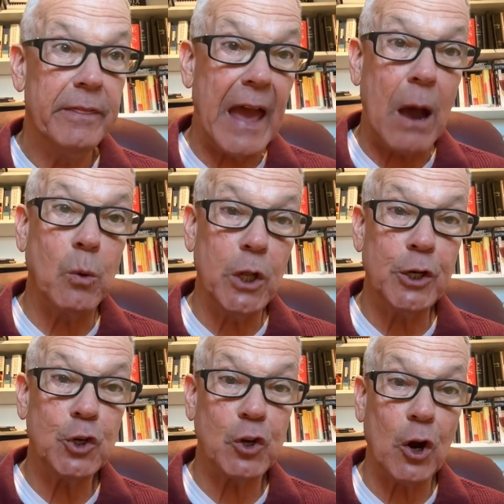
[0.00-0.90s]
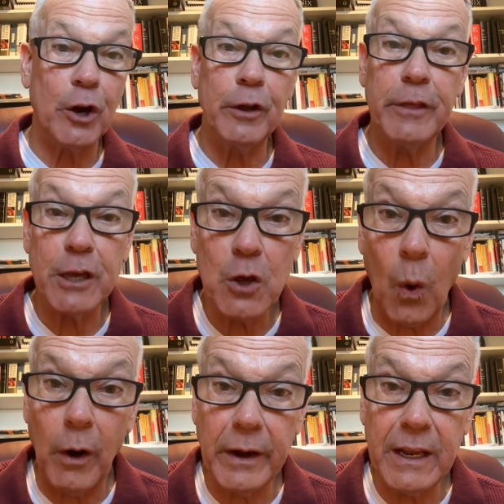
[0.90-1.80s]
That will ensure that
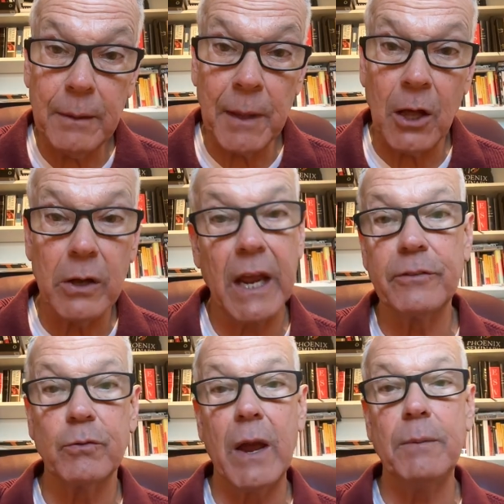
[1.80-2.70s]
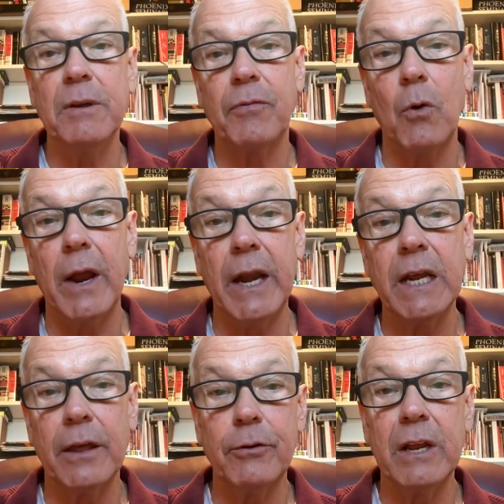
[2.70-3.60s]
your email gets read before
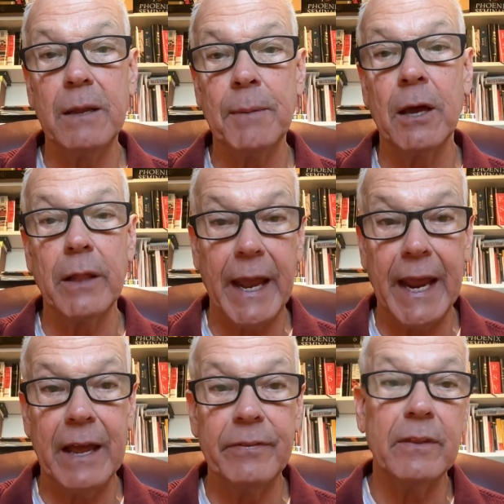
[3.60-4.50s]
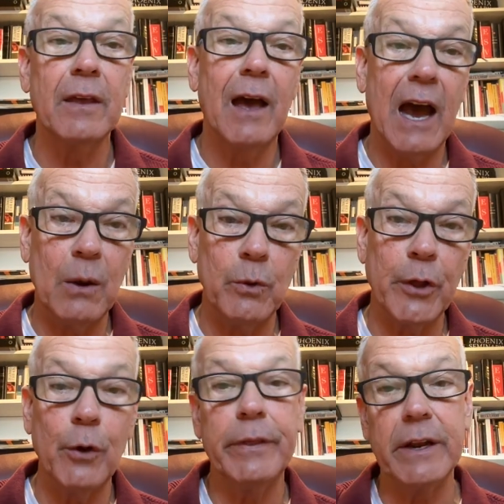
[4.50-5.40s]
any other email, and I will
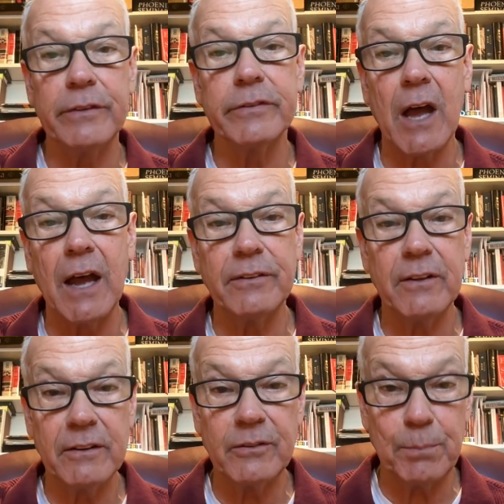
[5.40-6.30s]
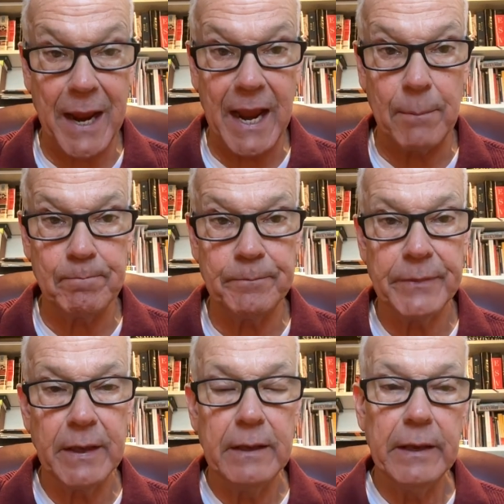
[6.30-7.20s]
know that it's not spam.
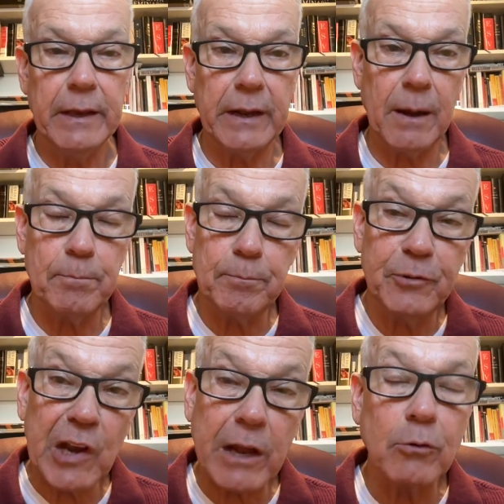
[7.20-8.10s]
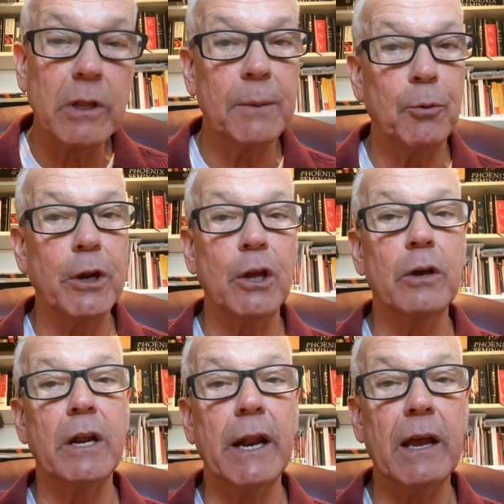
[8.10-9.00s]
And I'm generally pretty
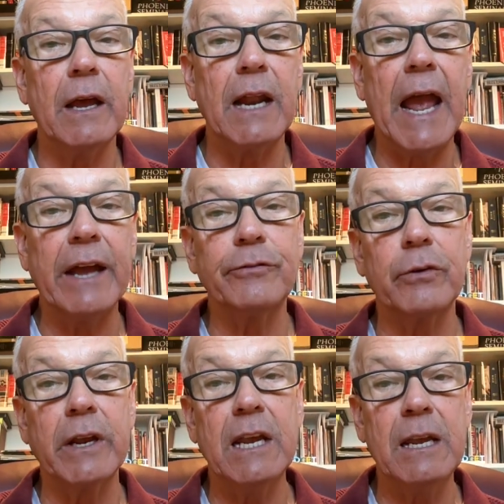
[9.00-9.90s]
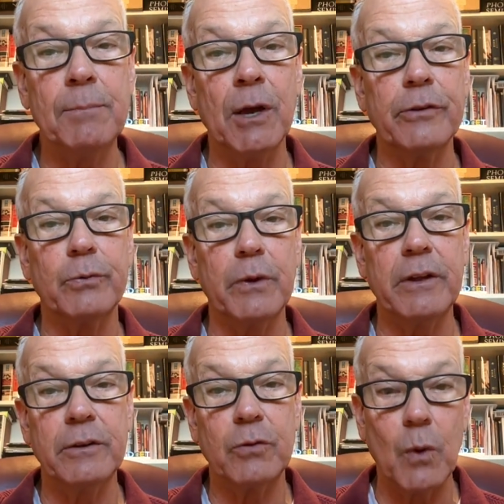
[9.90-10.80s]
good at answering emails
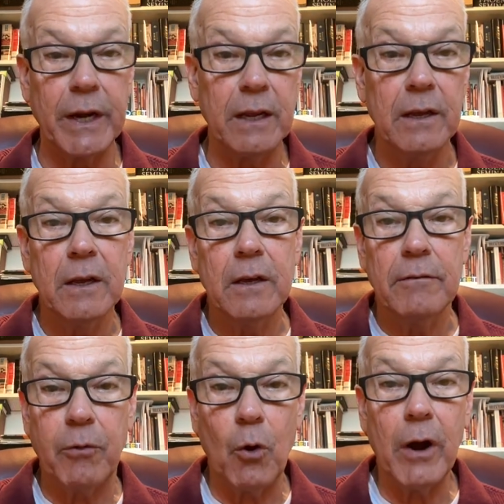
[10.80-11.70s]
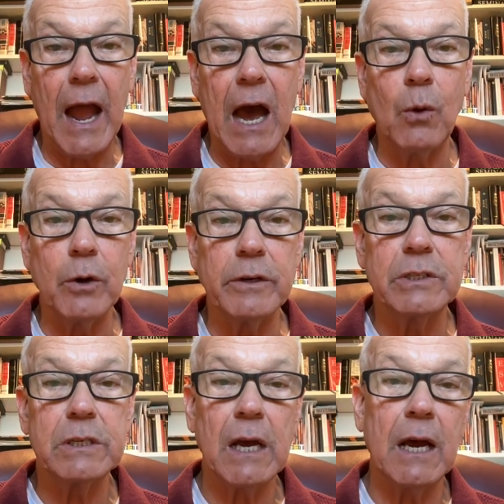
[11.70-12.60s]
within 24
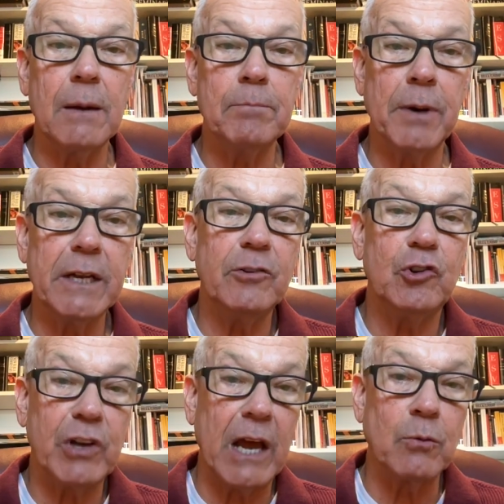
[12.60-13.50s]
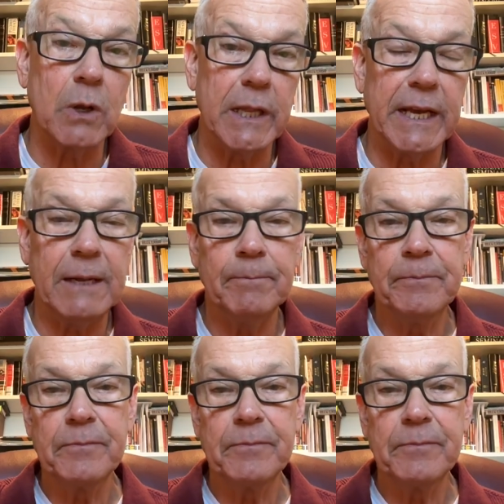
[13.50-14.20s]
hours, but generally